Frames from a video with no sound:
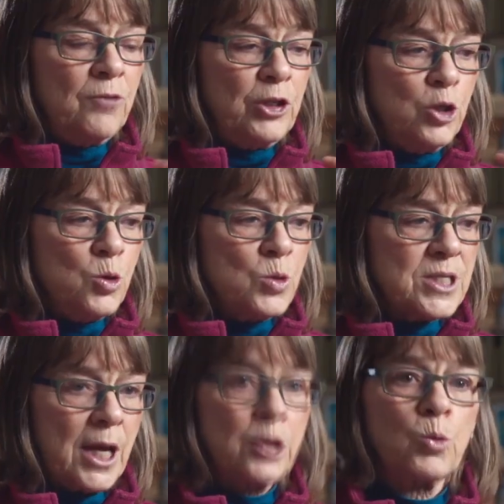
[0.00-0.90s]
If you
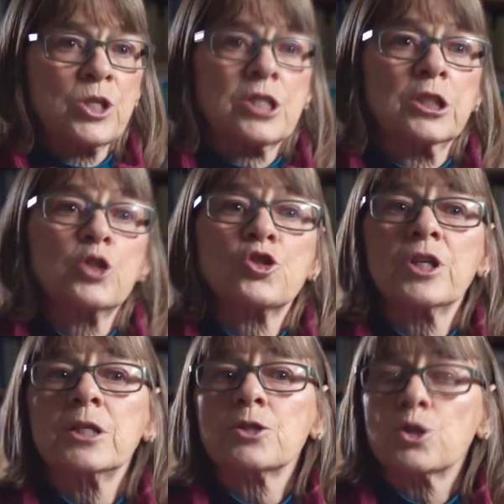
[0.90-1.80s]
say the word
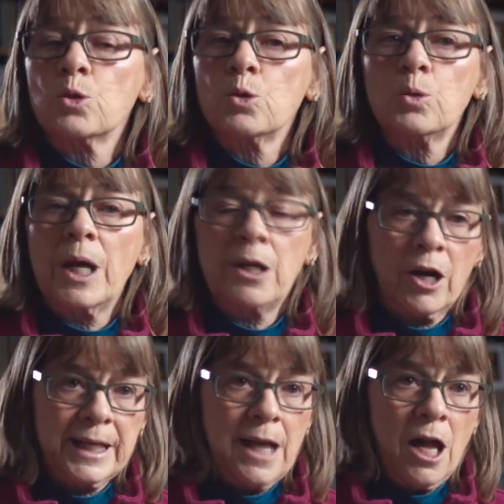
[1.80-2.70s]
Solutrean to an
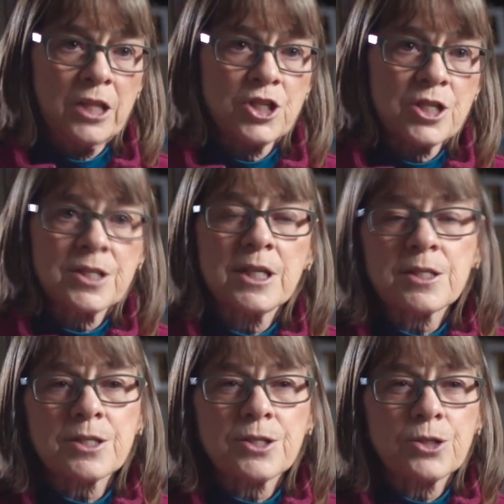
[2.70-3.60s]
archaeologist,
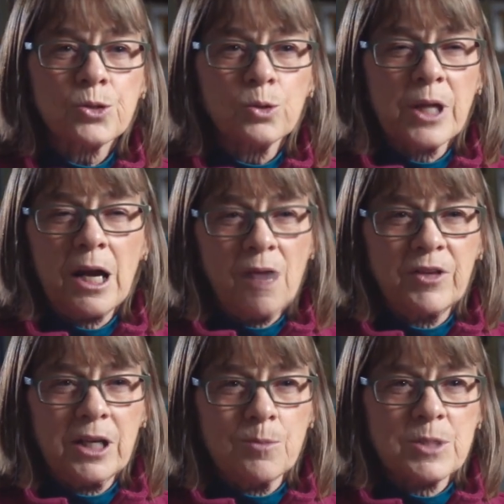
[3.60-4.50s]
this is the tool that
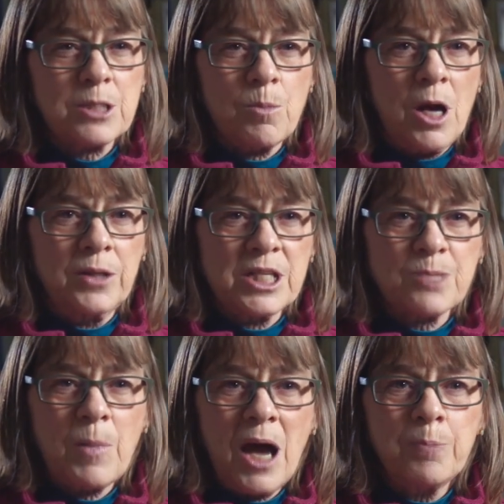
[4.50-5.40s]
often comes to mind, this
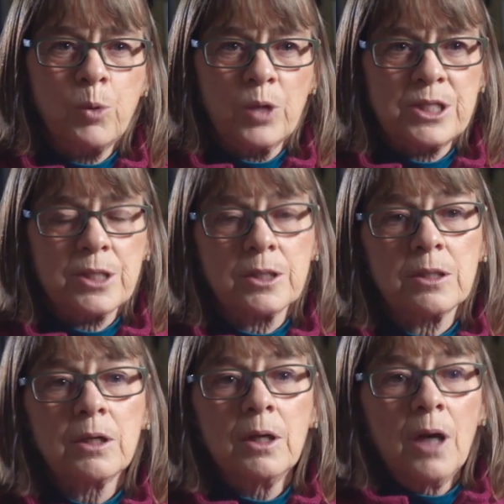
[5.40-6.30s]

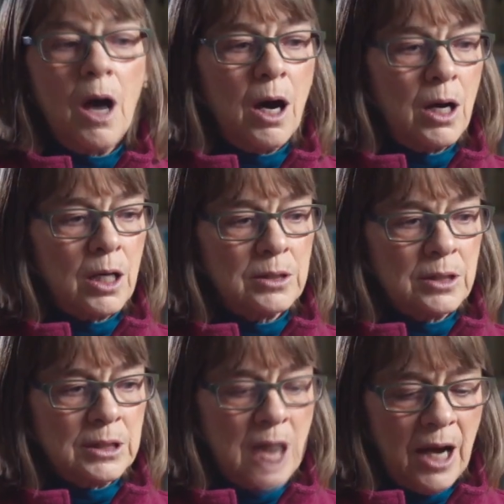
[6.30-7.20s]
bi-pointed uh,
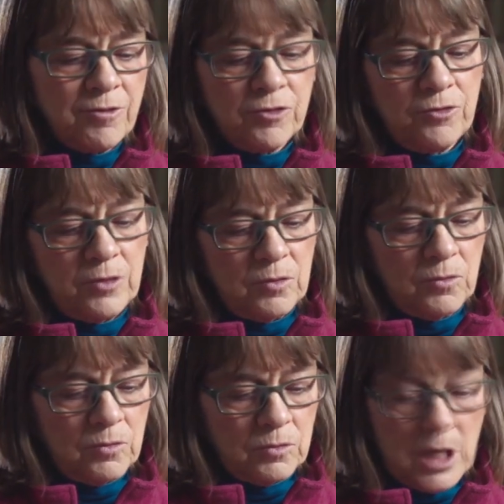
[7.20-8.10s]

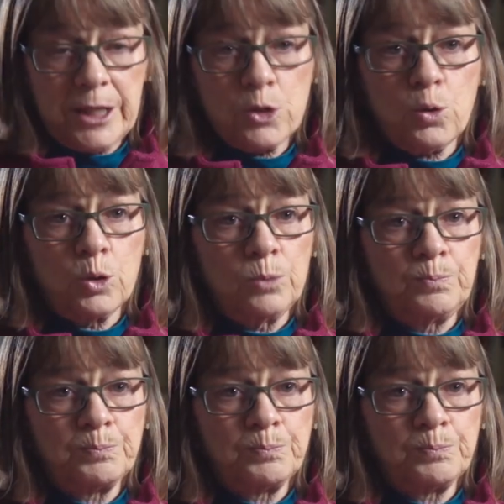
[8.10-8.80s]
knife-like tool,